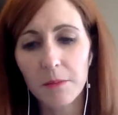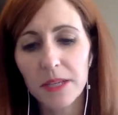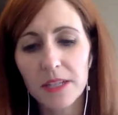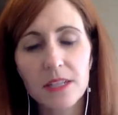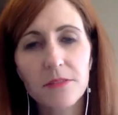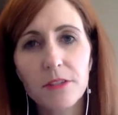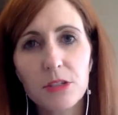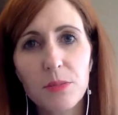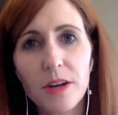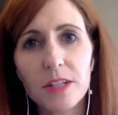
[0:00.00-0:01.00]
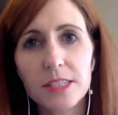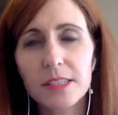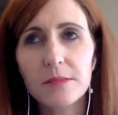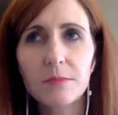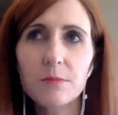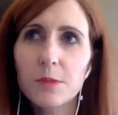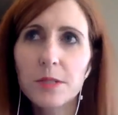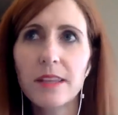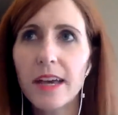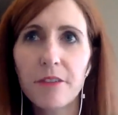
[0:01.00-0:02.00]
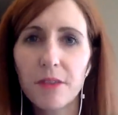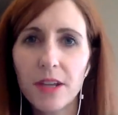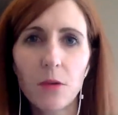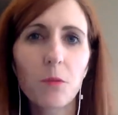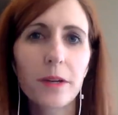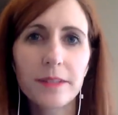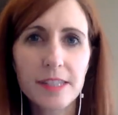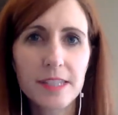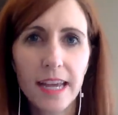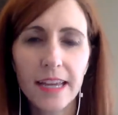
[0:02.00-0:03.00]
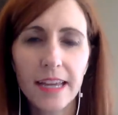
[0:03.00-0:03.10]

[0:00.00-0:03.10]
because the first product, it went live on like a Wednesday